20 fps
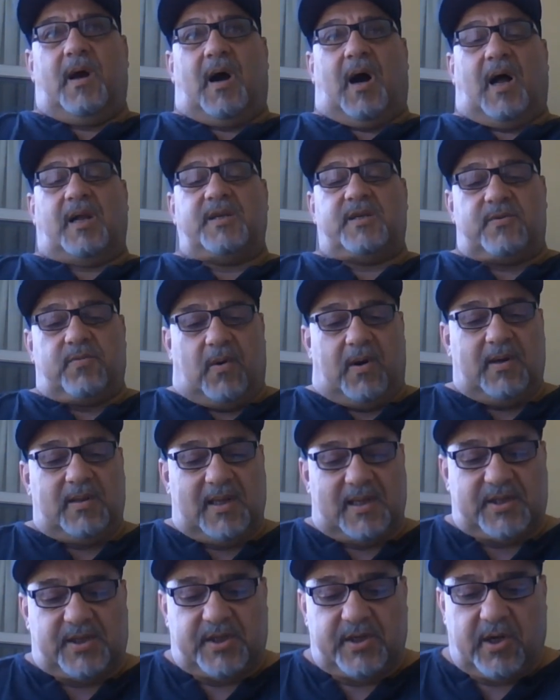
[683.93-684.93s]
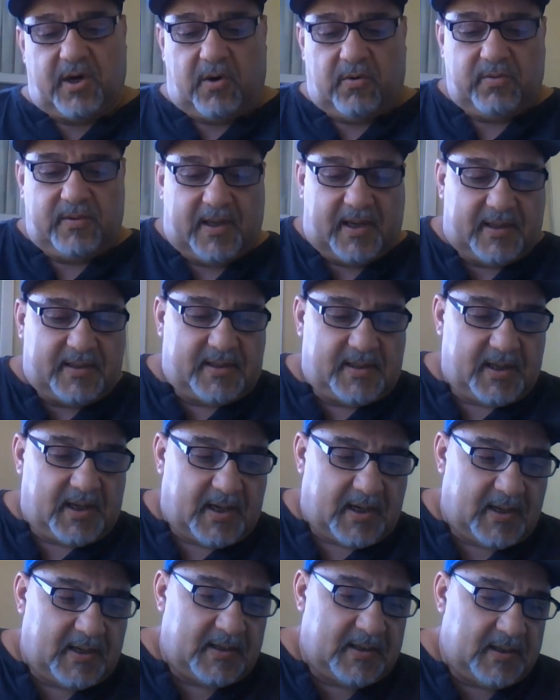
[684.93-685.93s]
I just want to let you know that
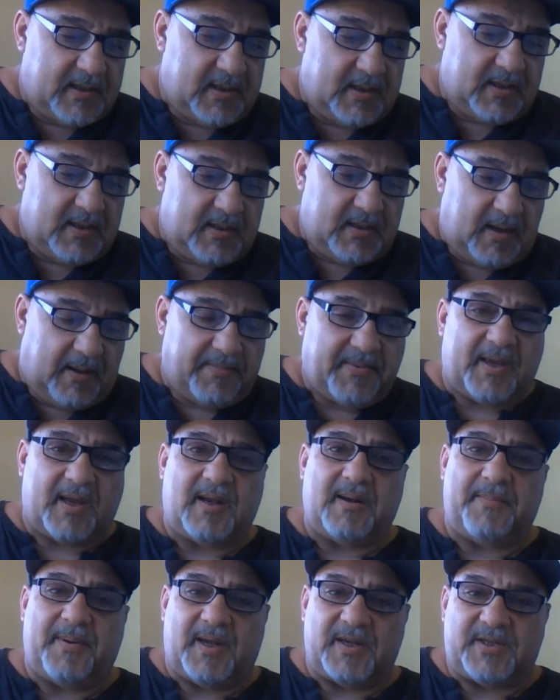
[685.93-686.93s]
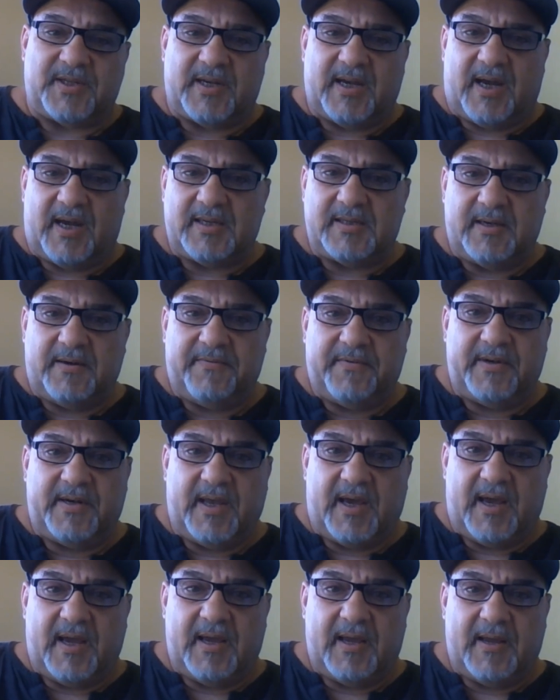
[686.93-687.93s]
I'm thinking about you guys every
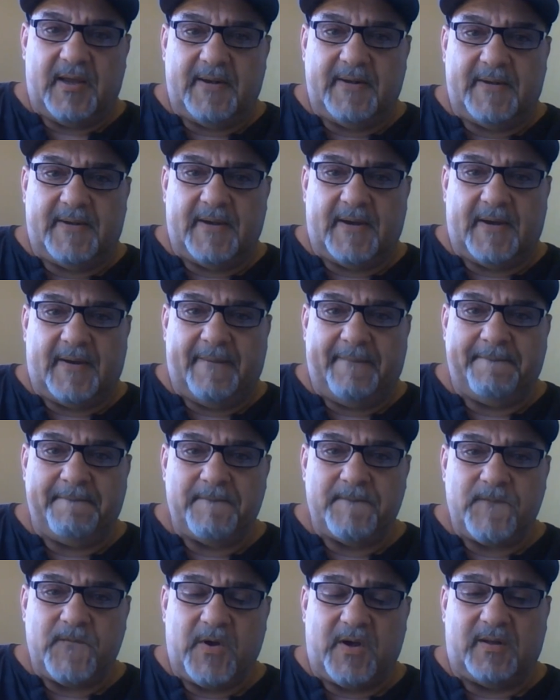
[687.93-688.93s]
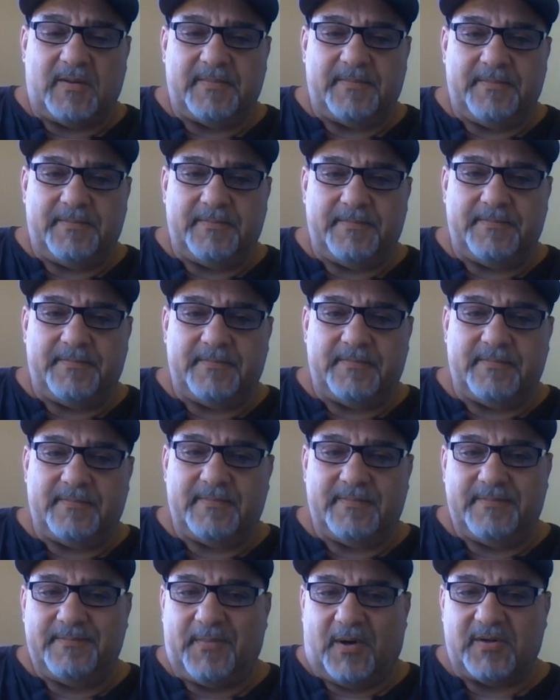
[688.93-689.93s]
day, and well,
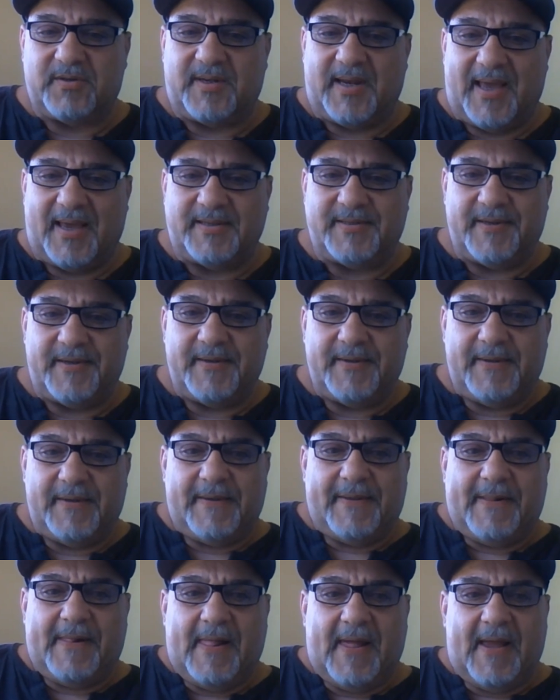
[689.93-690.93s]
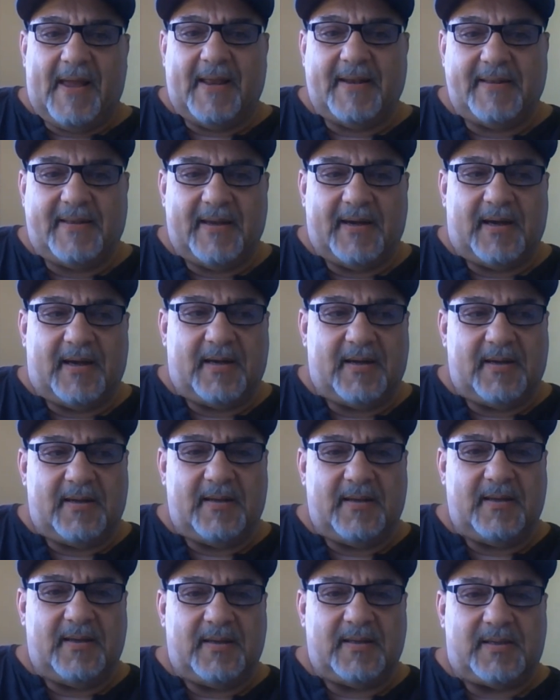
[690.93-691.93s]
most days, and
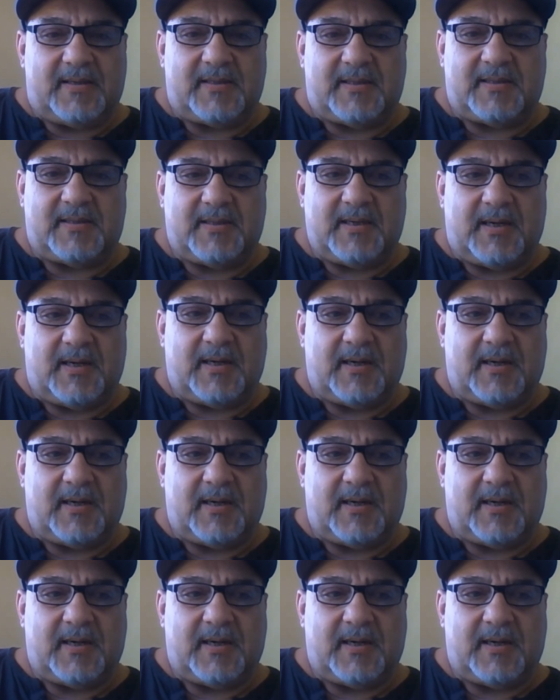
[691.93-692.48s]
it's